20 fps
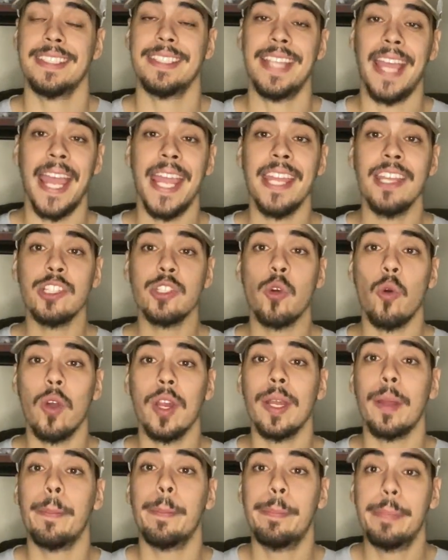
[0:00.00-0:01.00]
That is going
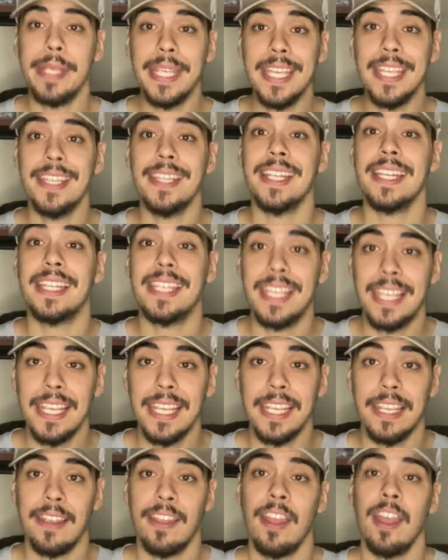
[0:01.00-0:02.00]
to be the
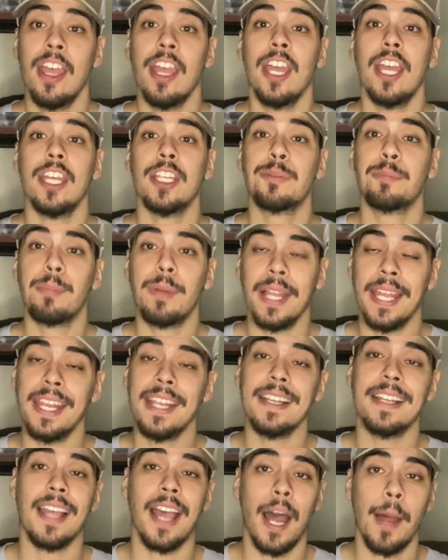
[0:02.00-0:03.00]
key, is playing
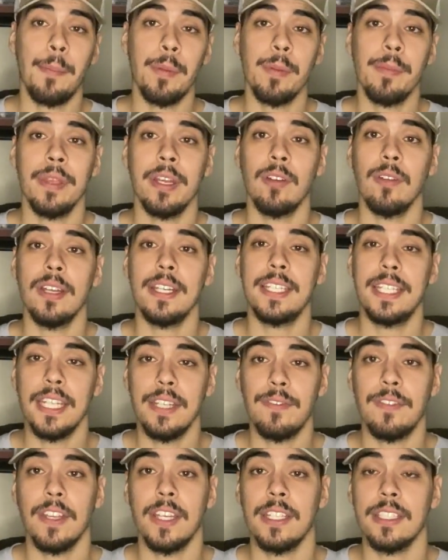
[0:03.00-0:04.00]
complementary
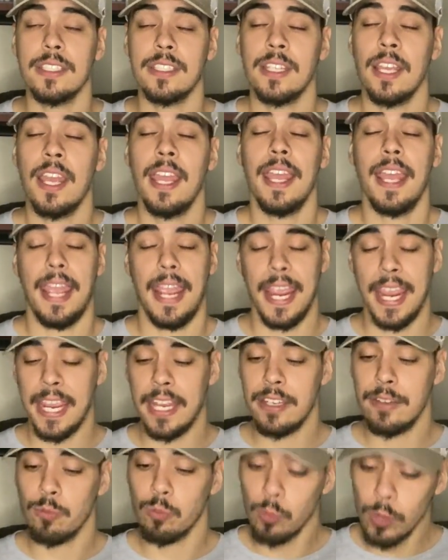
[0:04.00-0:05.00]
defense
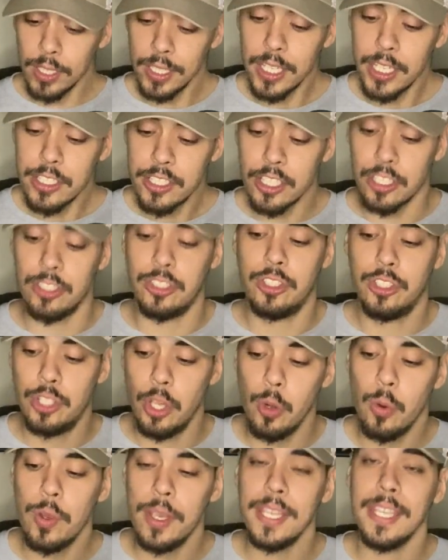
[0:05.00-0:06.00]
and really just
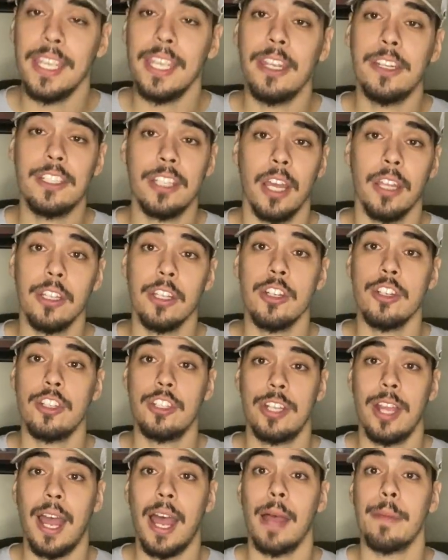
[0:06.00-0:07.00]
doing each other's
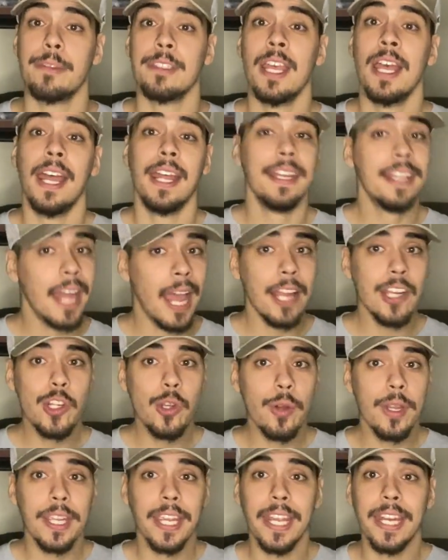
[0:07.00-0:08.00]
jobs, not
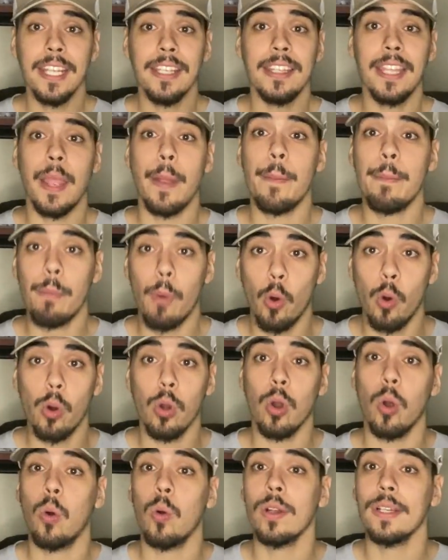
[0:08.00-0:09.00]
doing anything more
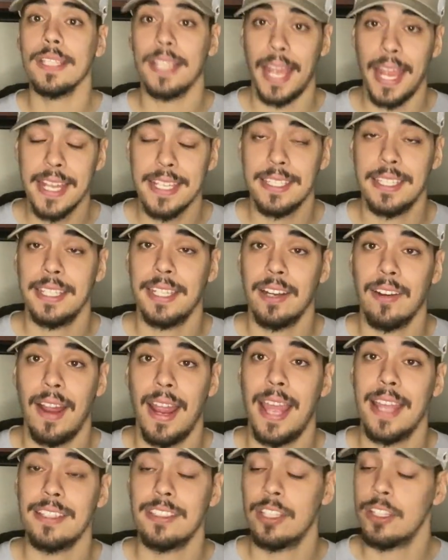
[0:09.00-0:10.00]
or less than they're
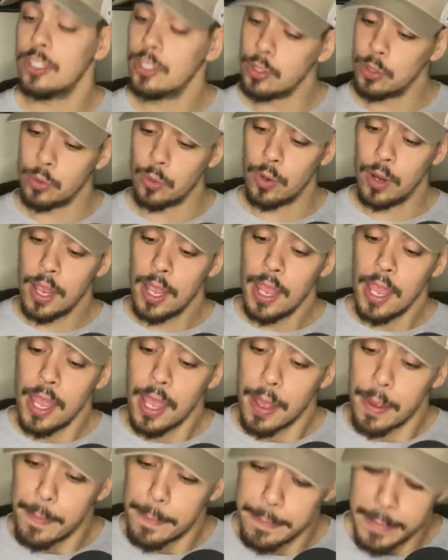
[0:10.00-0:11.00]
asked to do.
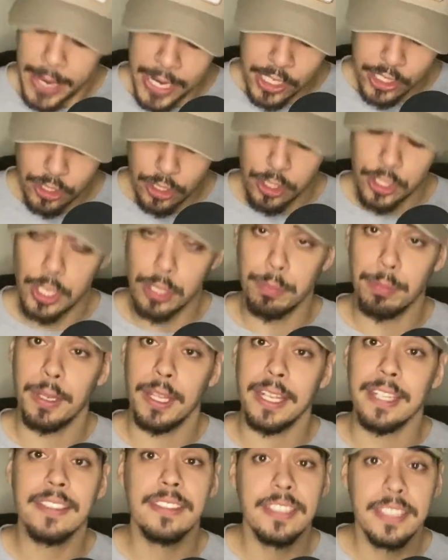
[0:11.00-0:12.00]
Make sure you're
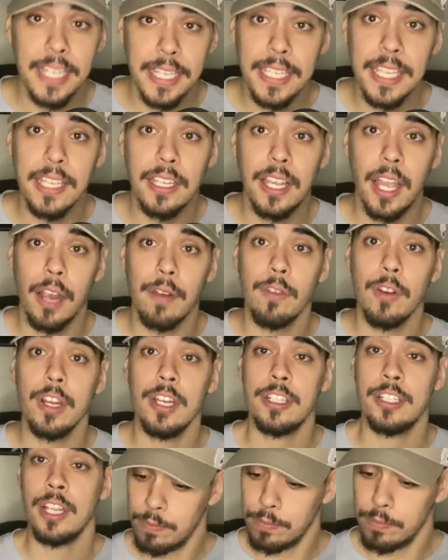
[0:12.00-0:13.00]
playing sticky coverage,